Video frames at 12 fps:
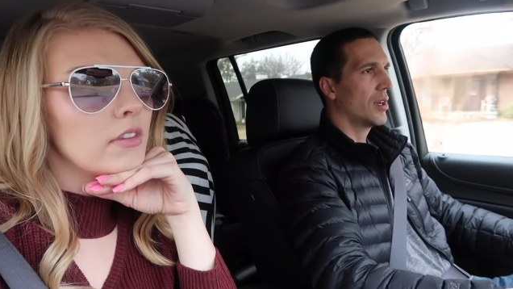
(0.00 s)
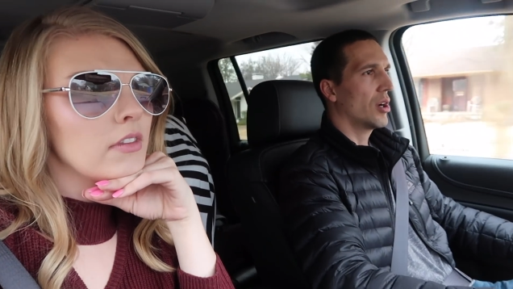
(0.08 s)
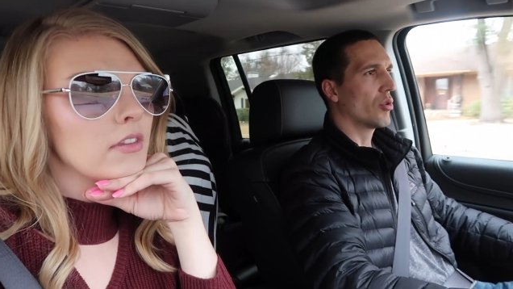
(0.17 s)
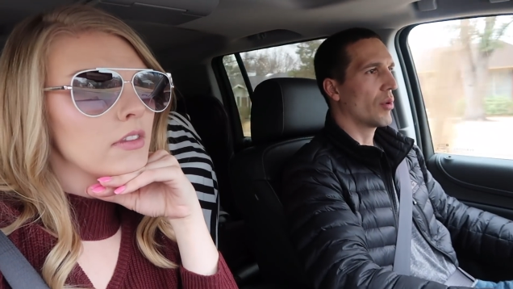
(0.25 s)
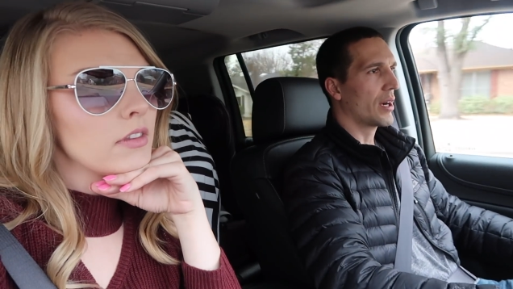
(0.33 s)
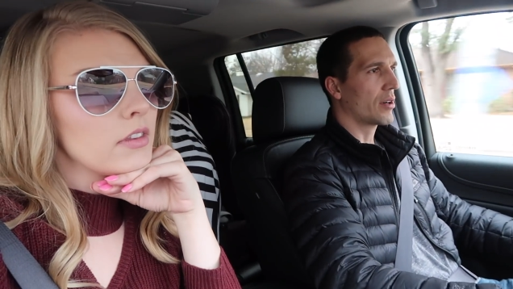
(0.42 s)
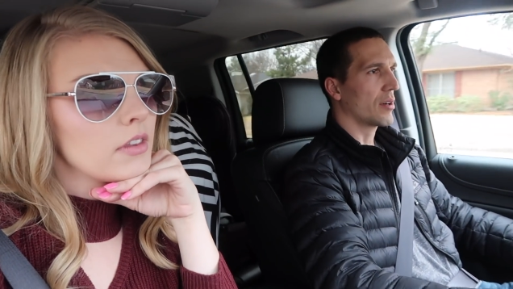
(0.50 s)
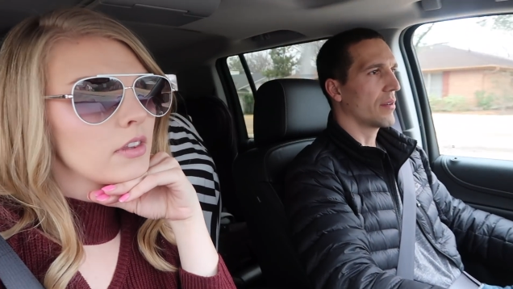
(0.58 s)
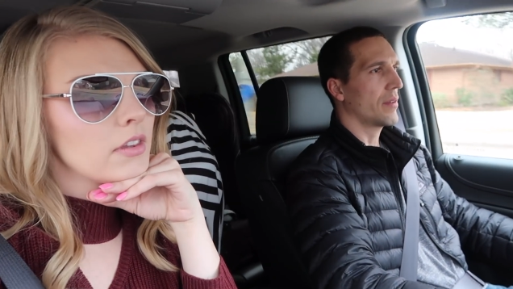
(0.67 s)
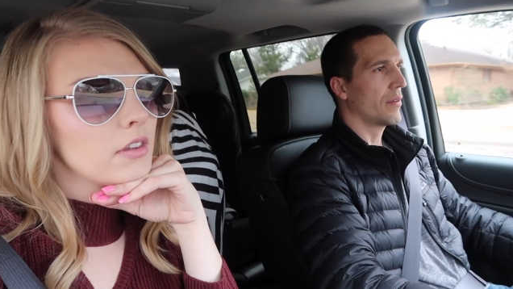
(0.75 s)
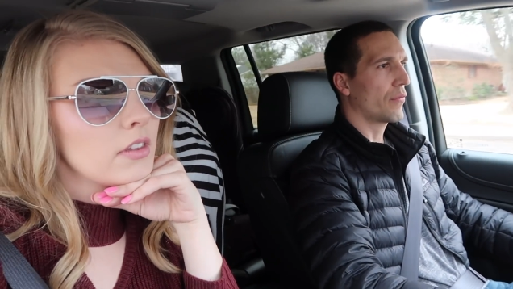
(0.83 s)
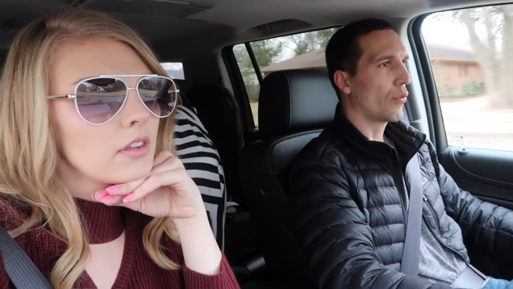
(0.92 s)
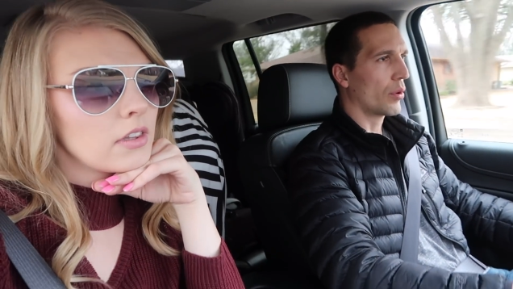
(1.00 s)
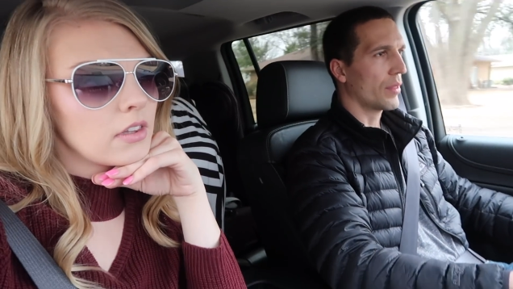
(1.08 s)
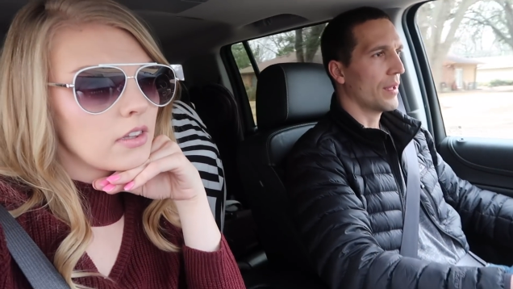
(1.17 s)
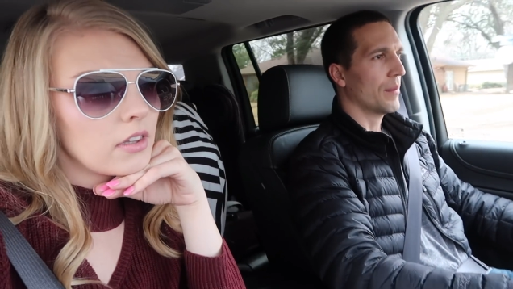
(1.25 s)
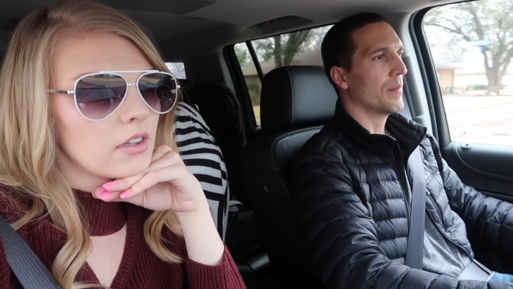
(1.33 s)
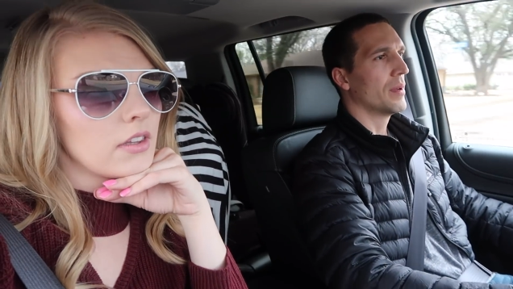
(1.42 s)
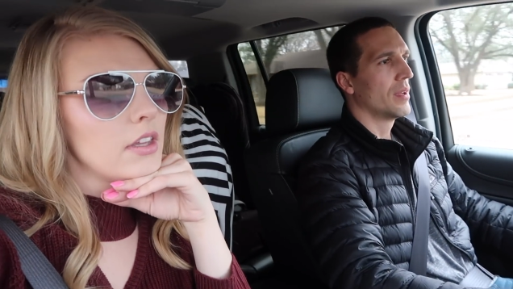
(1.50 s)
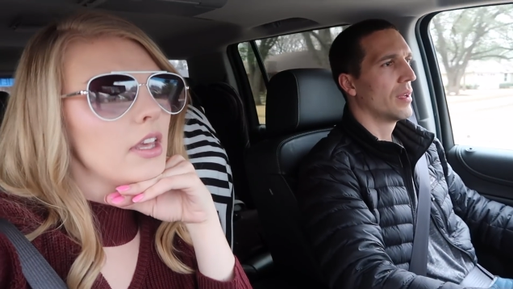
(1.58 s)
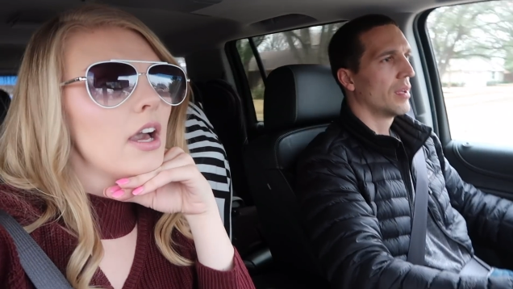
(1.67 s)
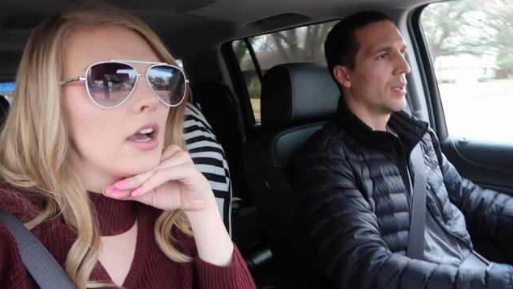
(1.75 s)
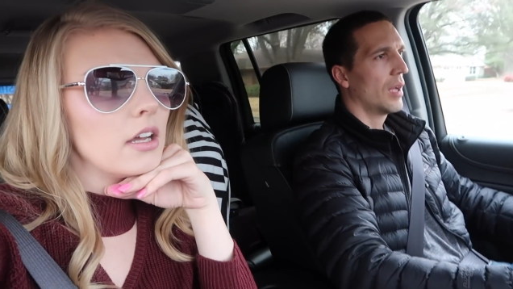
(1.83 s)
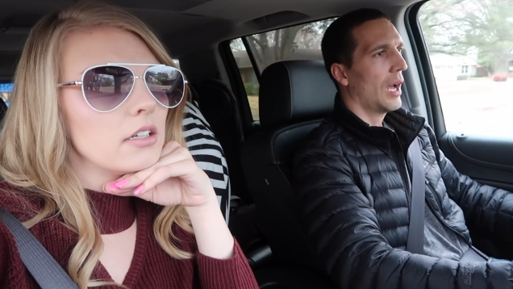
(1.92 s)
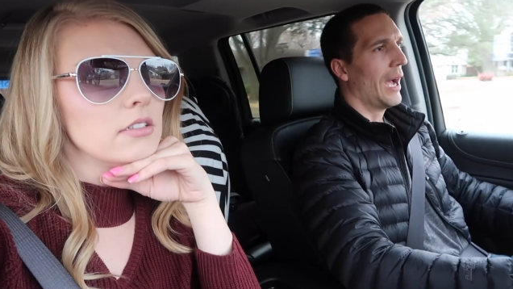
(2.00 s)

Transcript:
Speaker 1: a record of it for them. Yeah.